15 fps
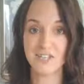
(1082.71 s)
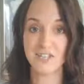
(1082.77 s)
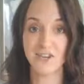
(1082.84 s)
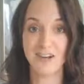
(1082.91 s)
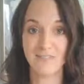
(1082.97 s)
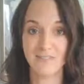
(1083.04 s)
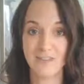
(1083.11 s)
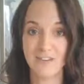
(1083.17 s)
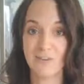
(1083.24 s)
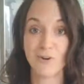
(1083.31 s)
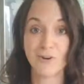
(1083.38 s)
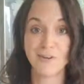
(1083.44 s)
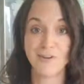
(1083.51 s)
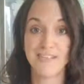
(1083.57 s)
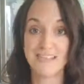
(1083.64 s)
your oven or
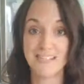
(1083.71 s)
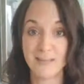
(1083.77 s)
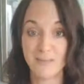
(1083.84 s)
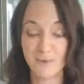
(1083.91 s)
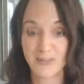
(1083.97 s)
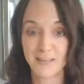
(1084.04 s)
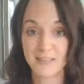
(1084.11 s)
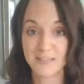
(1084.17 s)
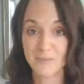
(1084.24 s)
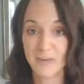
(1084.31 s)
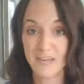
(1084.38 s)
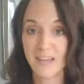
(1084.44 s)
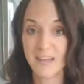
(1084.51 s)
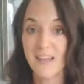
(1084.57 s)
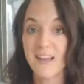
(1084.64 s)
you need to keep your kids
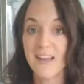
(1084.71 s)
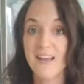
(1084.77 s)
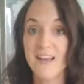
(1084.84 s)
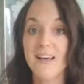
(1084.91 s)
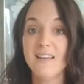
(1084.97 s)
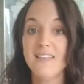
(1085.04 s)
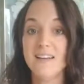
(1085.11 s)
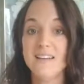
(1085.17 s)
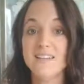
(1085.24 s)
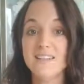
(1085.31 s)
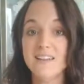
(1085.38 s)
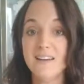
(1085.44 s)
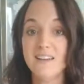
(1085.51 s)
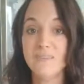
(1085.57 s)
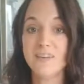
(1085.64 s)
away, this
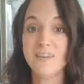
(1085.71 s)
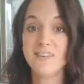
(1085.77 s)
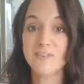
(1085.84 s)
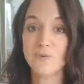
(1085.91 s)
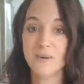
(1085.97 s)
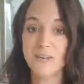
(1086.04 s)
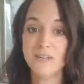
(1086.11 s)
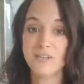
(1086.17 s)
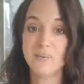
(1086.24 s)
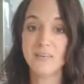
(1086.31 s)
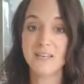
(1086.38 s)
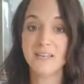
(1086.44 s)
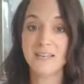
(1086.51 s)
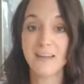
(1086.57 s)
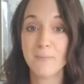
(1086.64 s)
stuff is going to
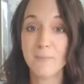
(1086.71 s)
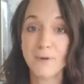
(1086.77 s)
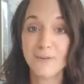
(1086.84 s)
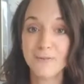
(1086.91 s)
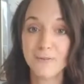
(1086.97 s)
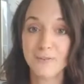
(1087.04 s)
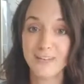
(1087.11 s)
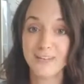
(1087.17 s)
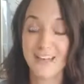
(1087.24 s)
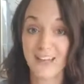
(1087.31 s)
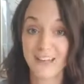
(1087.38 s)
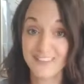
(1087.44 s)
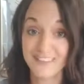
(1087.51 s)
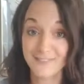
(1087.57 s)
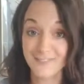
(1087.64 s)
be chemical free
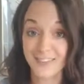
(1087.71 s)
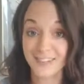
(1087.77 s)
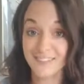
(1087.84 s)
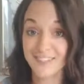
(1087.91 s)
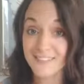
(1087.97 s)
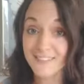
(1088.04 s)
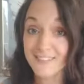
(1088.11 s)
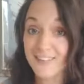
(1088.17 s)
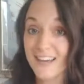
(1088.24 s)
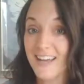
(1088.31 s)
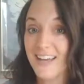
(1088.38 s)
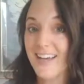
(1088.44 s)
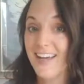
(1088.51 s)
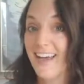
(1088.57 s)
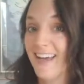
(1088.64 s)
and effective
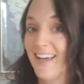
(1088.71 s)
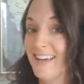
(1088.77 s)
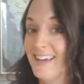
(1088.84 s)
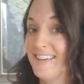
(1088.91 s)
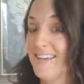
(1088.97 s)
and